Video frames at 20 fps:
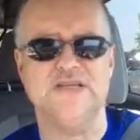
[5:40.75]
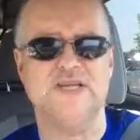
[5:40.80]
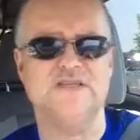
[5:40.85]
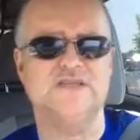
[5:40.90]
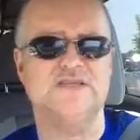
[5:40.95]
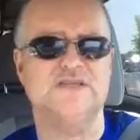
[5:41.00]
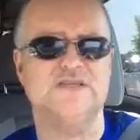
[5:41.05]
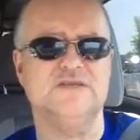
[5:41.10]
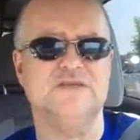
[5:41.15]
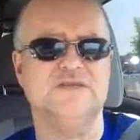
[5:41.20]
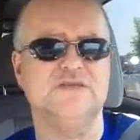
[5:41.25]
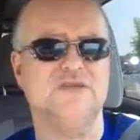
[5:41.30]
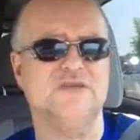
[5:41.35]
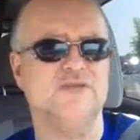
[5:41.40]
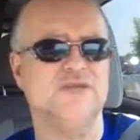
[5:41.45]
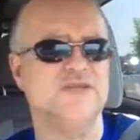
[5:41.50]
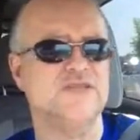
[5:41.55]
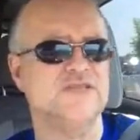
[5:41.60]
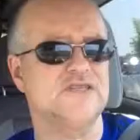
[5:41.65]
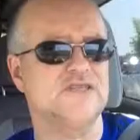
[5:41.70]
That's
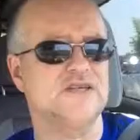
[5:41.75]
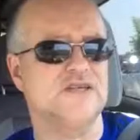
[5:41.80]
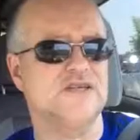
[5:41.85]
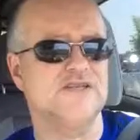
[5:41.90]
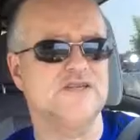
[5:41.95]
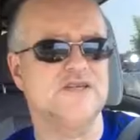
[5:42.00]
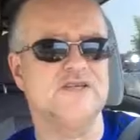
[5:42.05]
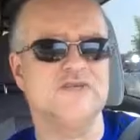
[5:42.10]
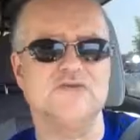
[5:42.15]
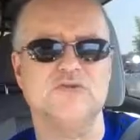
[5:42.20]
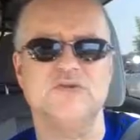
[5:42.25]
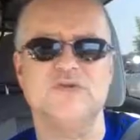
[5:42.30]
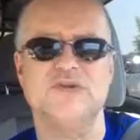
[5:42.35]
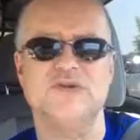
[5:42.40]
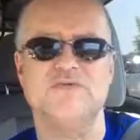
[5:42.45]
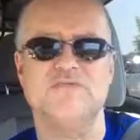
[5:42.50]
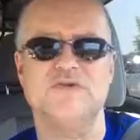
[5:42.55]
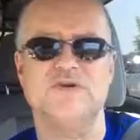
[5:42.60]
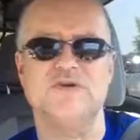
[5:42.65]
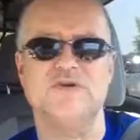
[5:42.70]
that's the thing. Things are
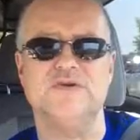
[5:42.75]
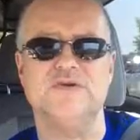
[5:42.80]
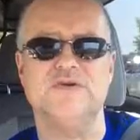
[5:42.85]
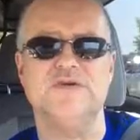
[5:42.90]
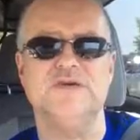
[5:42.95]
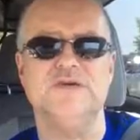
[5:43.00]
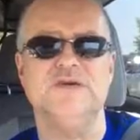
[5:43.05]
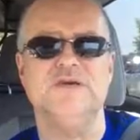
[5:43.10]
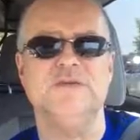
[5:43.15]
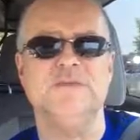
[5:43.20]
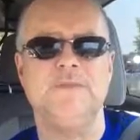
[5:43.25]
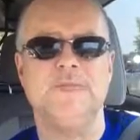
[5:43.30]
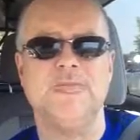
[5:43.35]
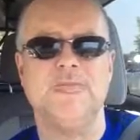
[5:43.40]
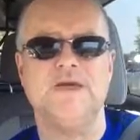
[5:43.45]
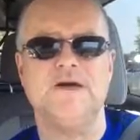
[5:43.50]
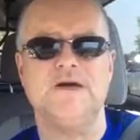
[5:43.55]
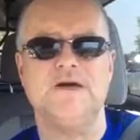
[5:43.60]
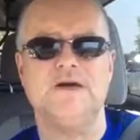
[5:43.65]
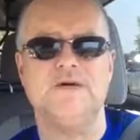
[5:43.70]
looking very
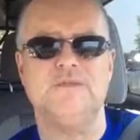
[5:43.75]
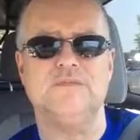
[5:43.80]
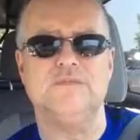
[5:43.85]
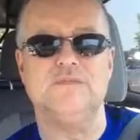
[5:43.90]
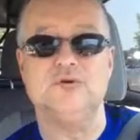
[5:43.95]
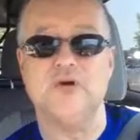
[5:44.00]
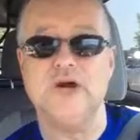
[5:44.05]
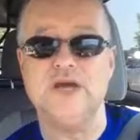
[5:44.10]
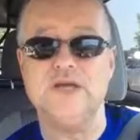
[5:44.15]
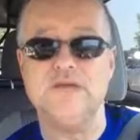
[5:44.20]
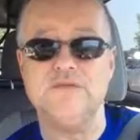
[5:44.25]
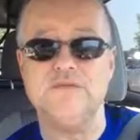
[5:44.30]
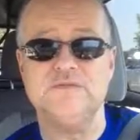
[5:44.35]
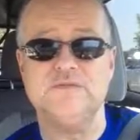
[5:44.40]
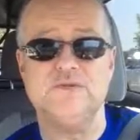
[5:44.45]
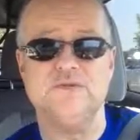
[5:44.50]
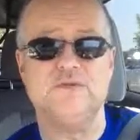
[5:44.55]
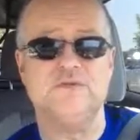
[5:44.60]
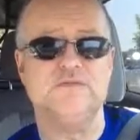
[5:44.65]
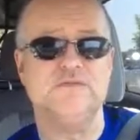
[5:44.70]
bright
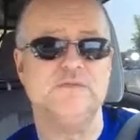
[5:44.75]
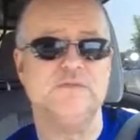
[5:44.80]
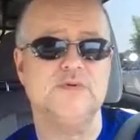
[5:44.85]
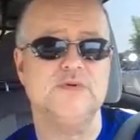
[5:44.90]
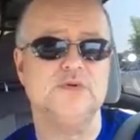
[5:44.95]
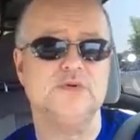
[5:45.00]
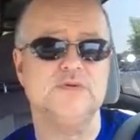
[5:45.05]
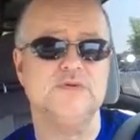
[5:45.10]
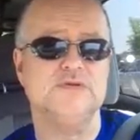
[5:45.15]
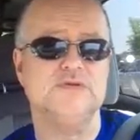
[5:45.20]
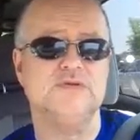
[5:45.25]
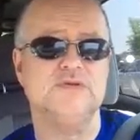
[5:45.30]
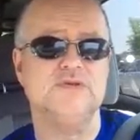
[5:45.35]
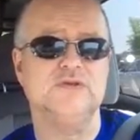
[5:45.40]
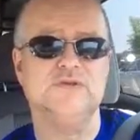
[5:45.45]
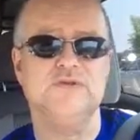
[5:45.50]
for Pearl.